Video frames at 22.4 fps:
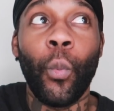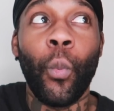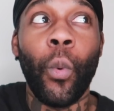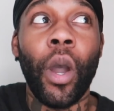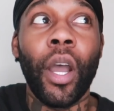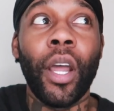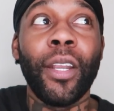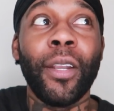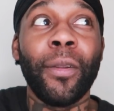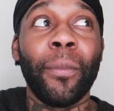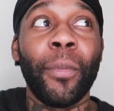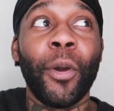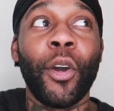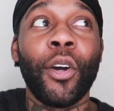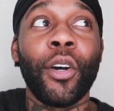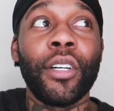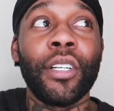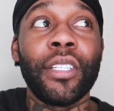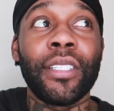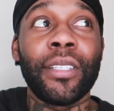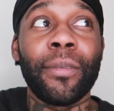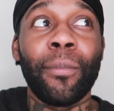one,
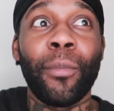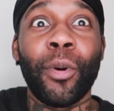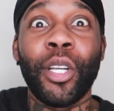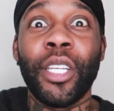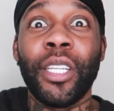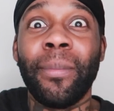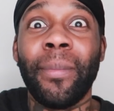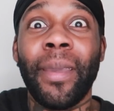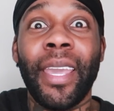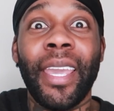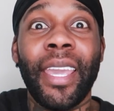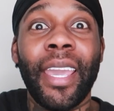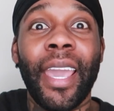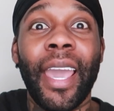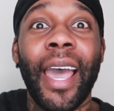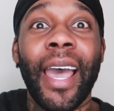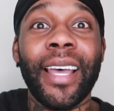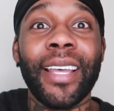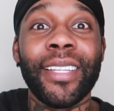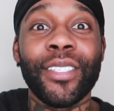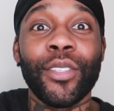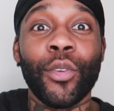because Molly-Mae
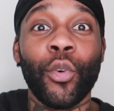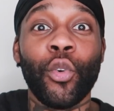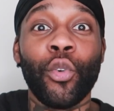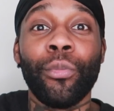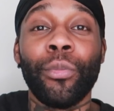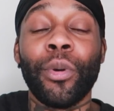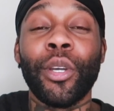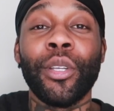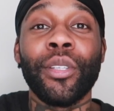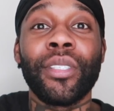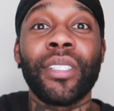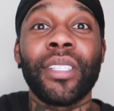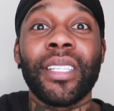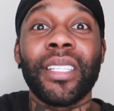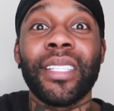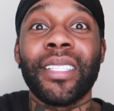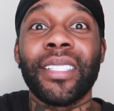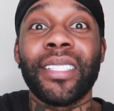has almost